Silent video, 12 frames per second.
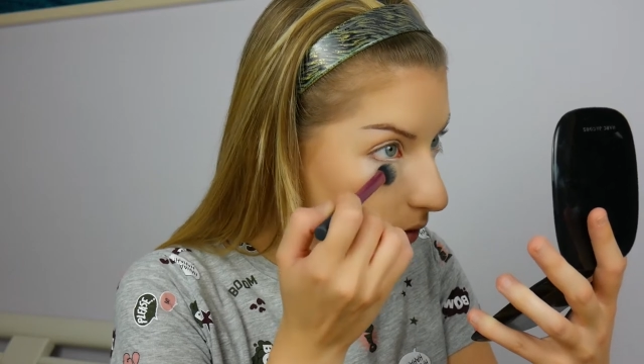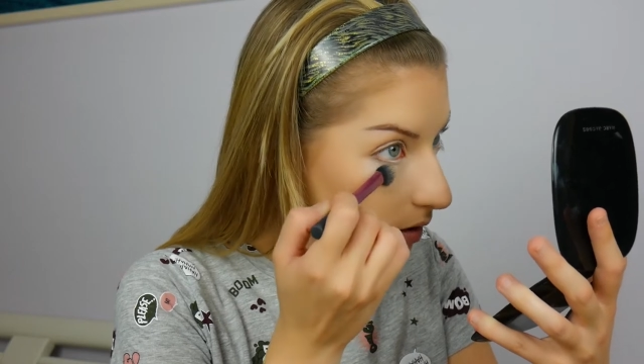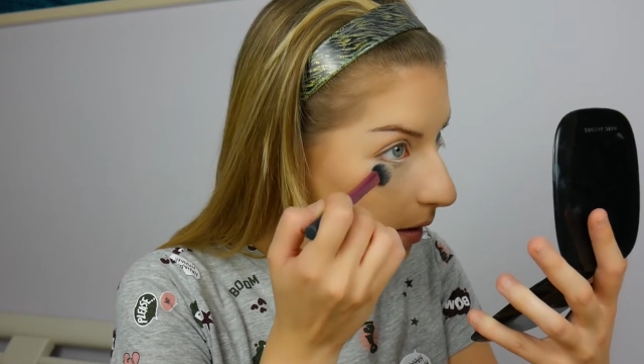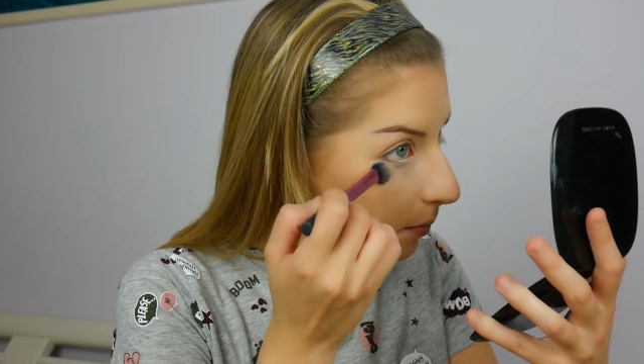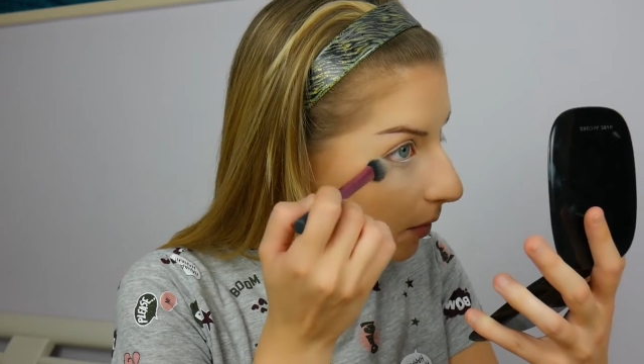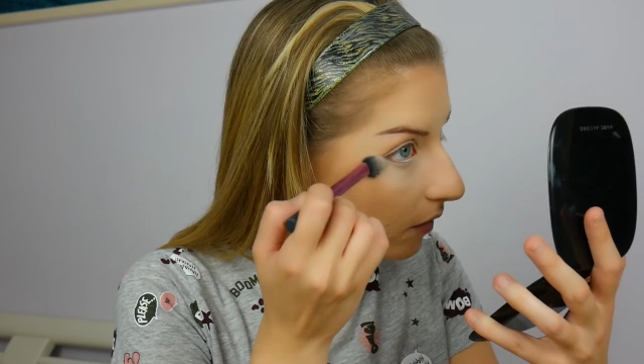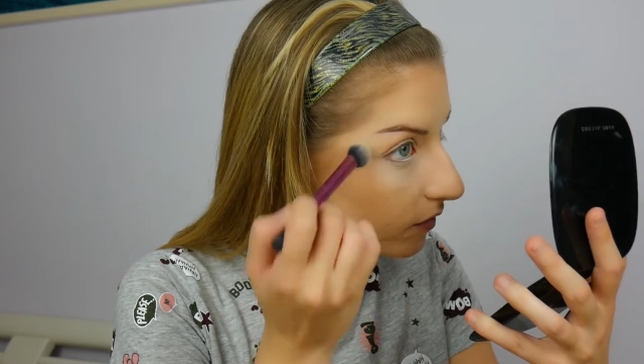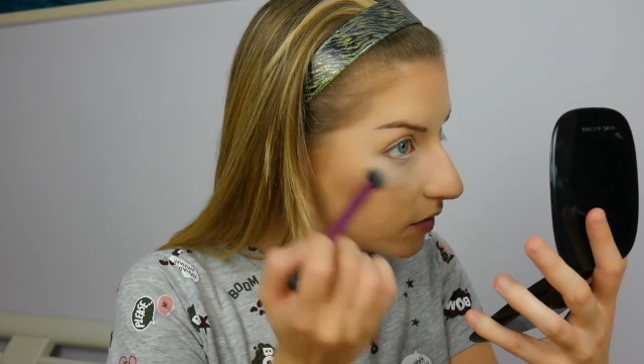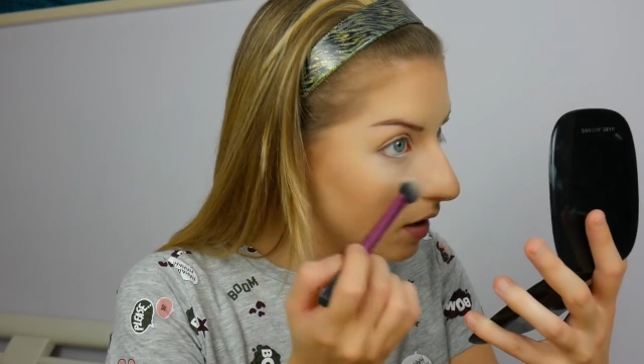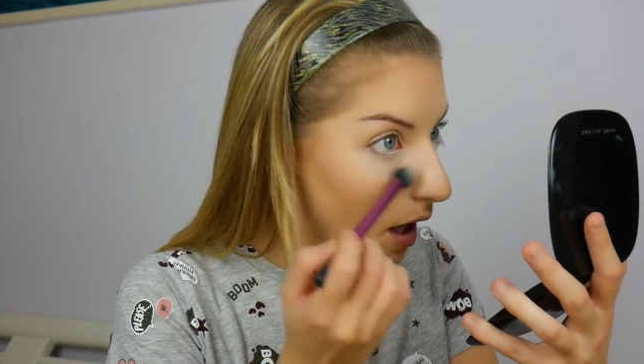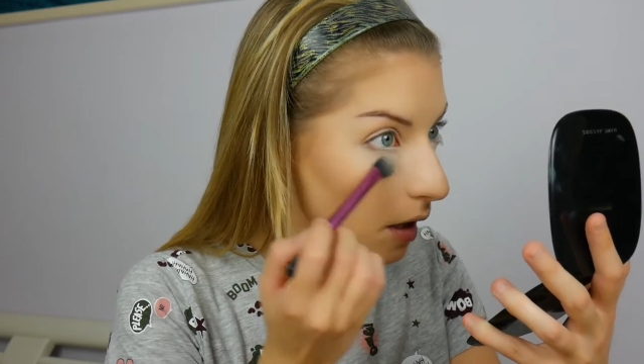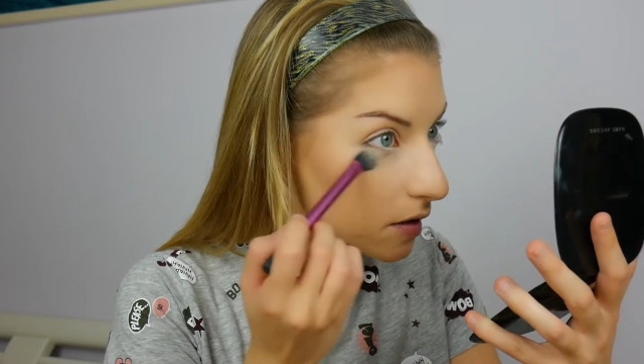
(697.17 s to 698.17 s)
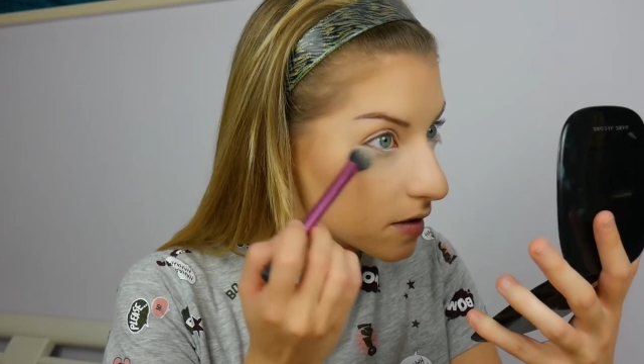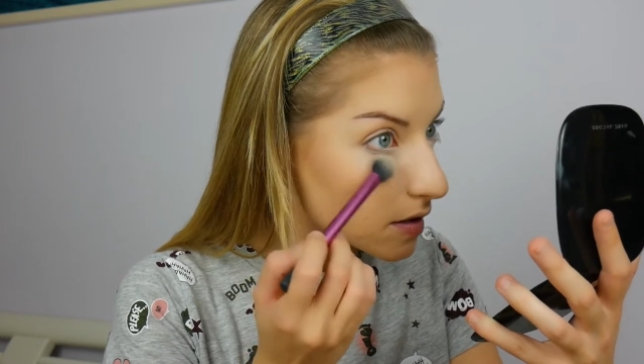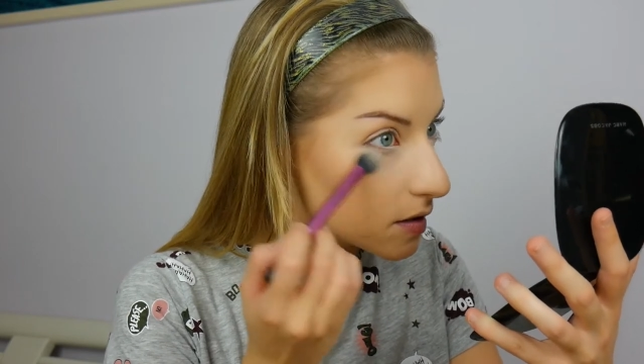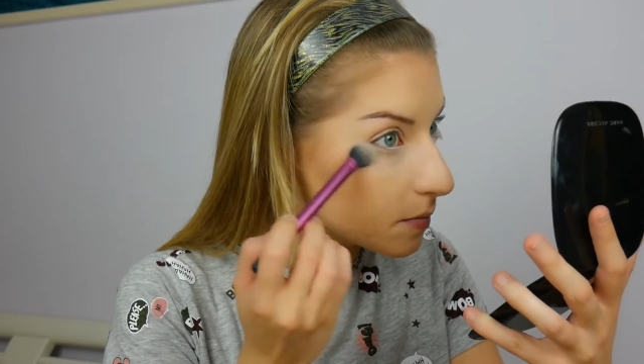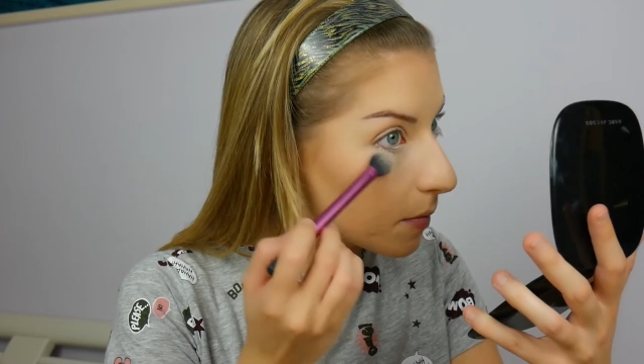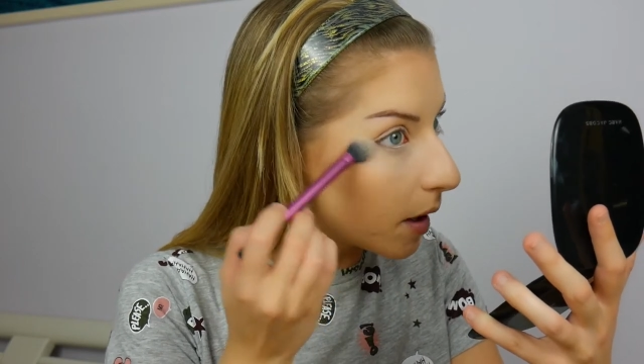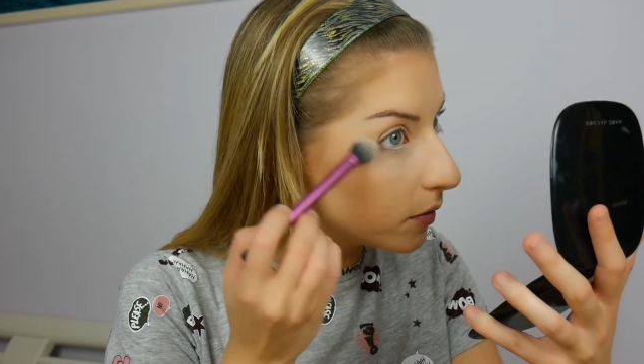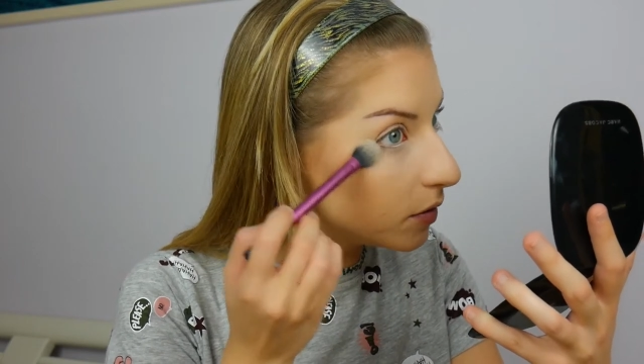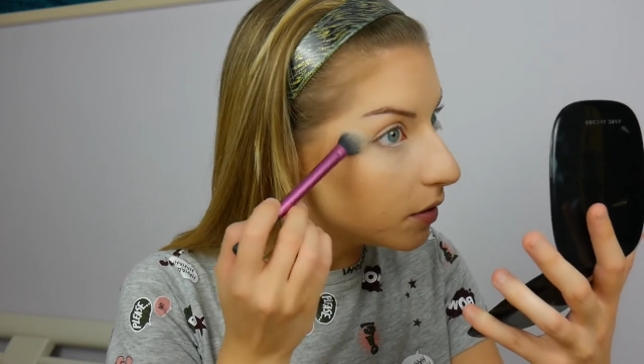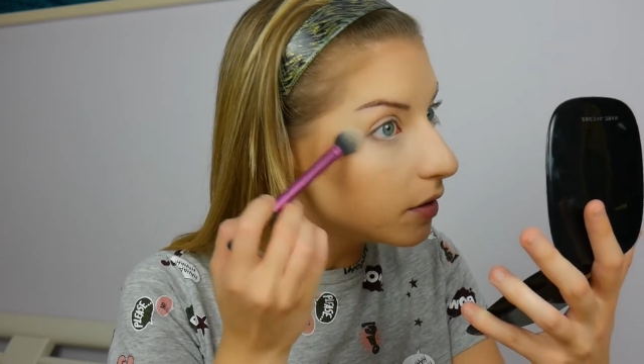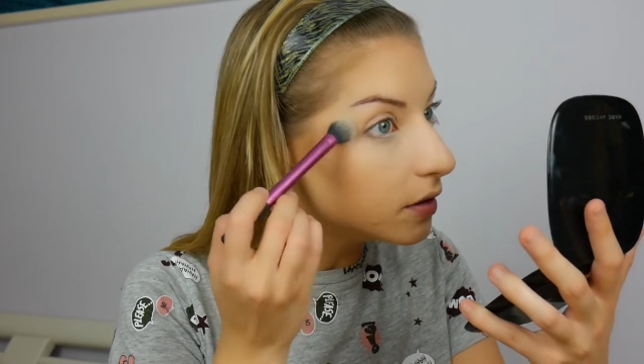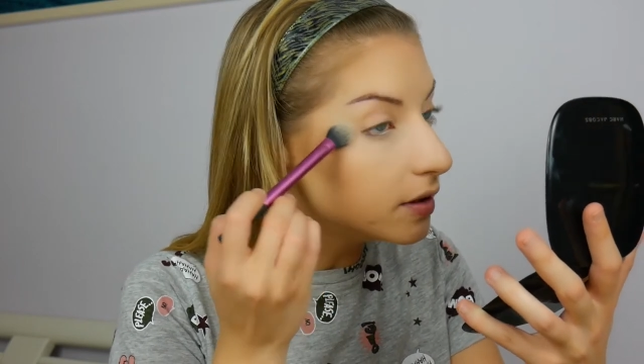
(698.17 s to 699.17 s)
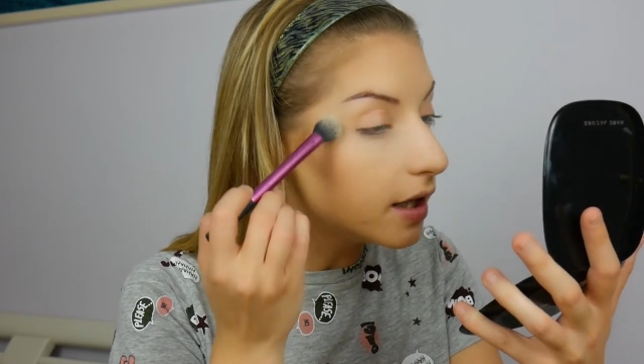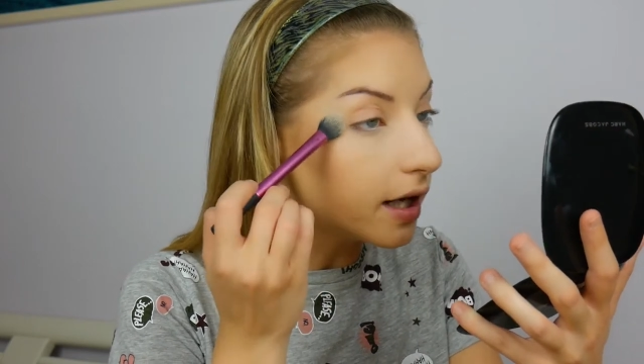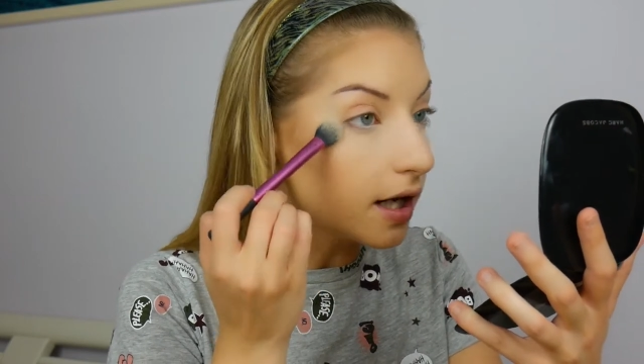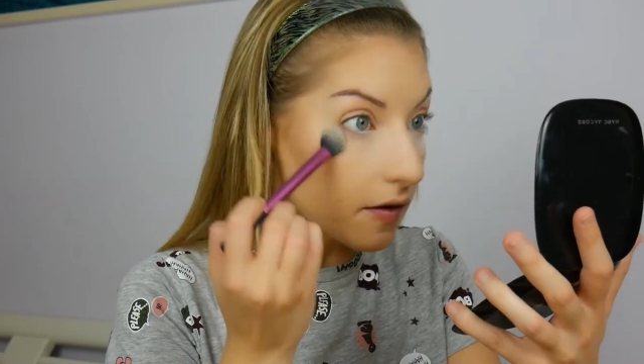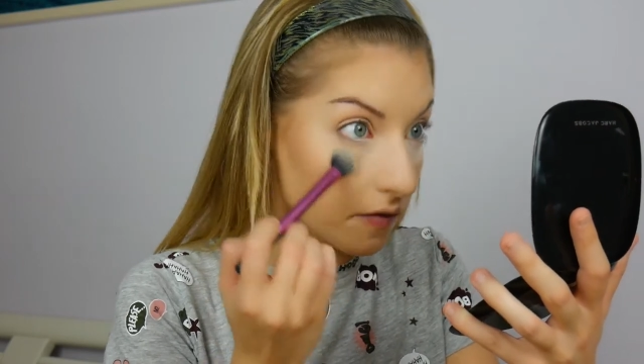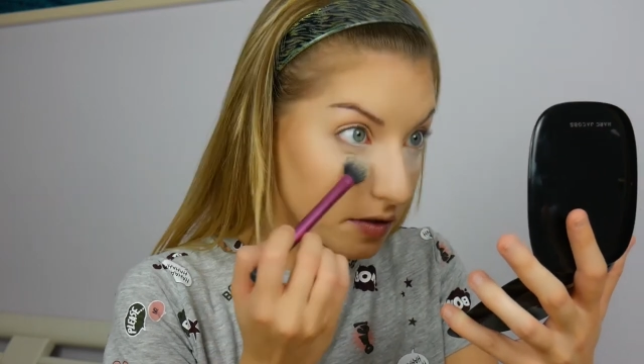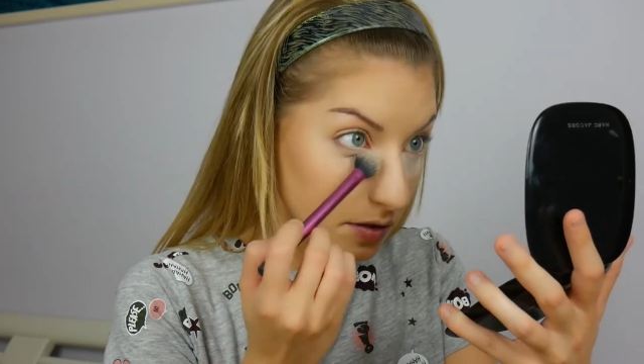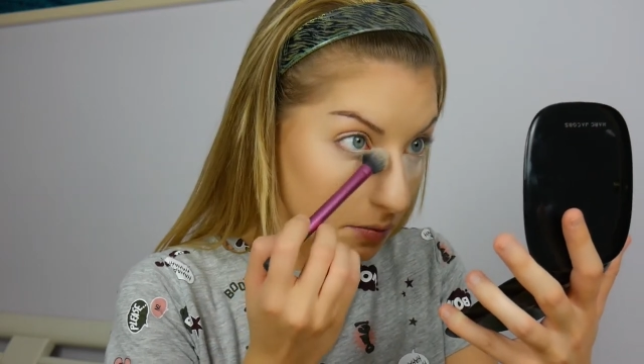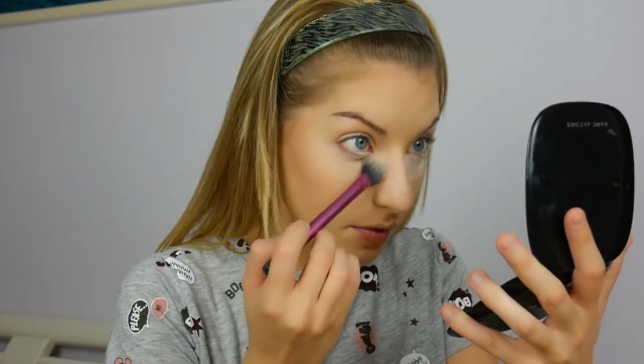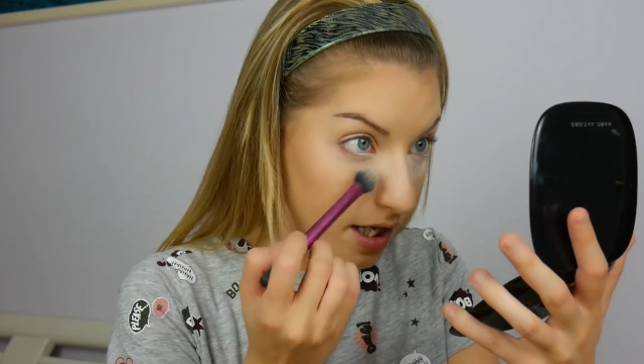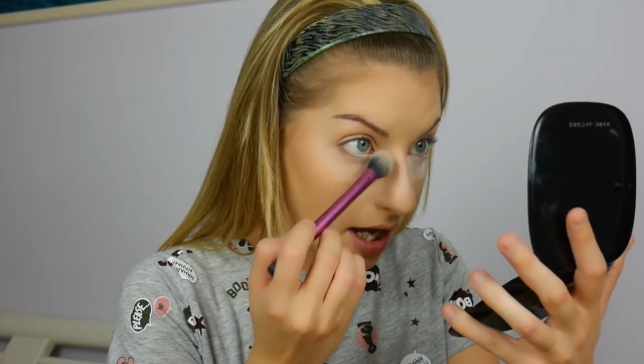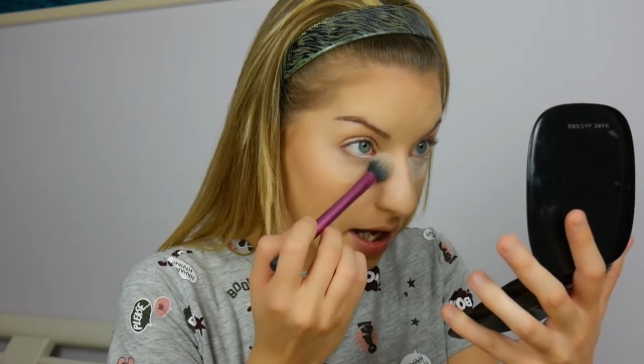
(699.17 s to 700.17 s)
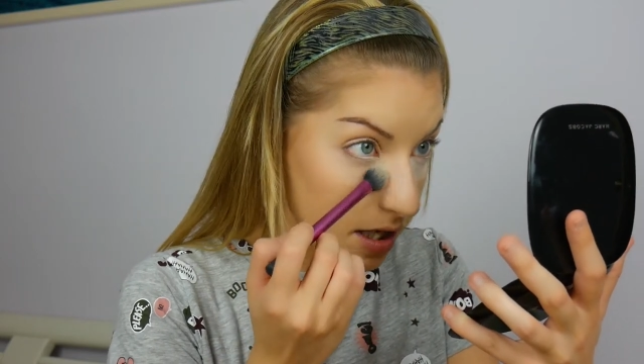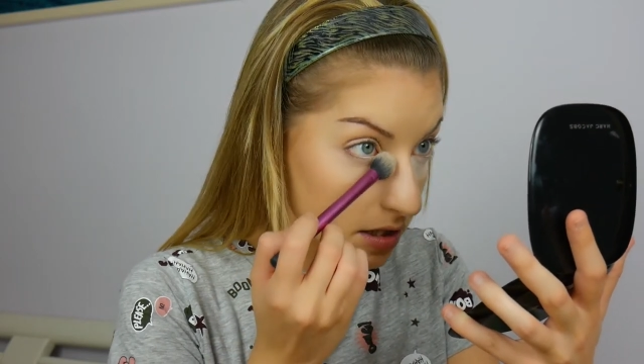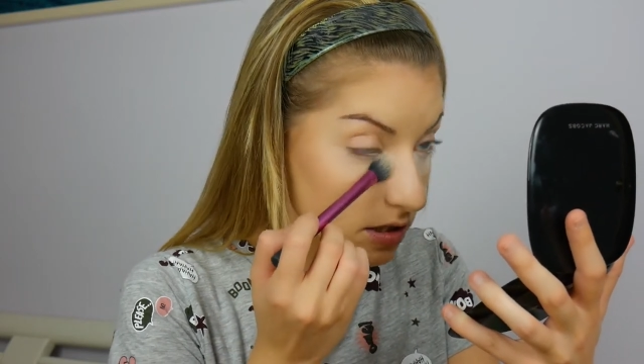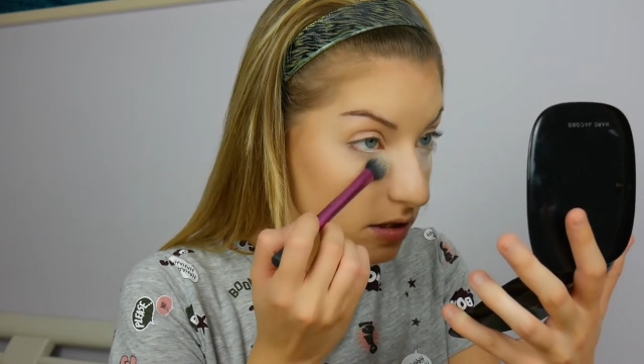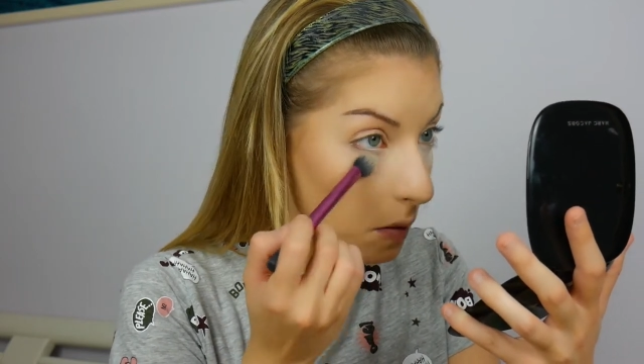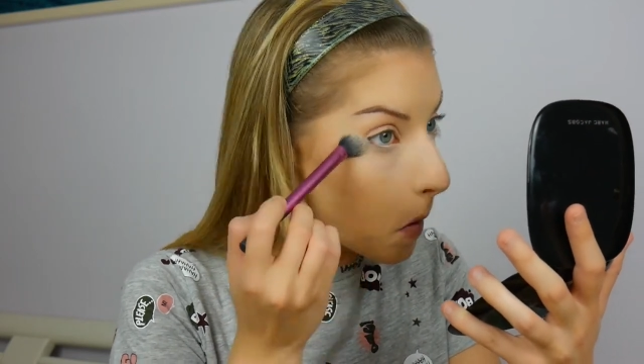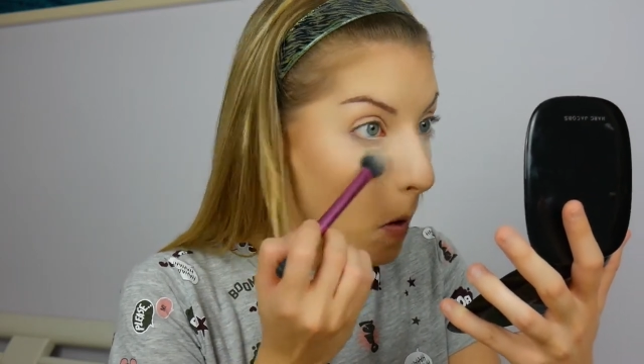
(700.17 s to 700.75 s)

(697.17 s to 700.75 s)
tap off the excess powder that I have under my eyes.